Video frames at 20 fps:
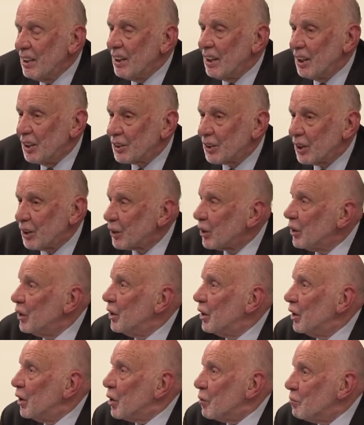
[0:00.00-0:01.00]
is that
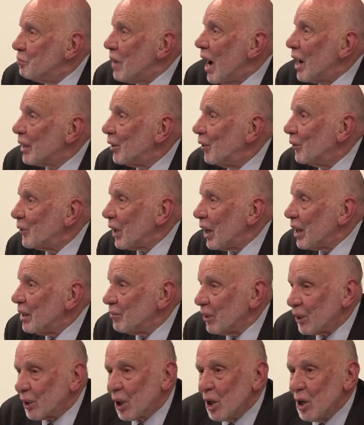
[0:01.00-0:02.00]
Michael
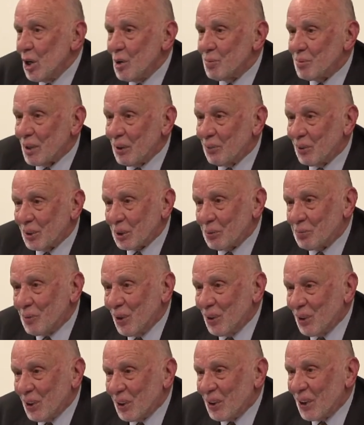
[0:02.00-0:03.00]
David Kirby was
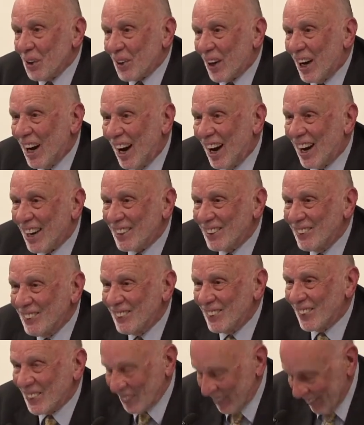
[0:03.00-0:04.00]
appointed to the High
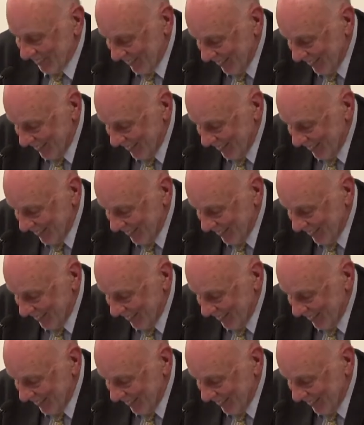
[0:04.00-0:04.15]
Court.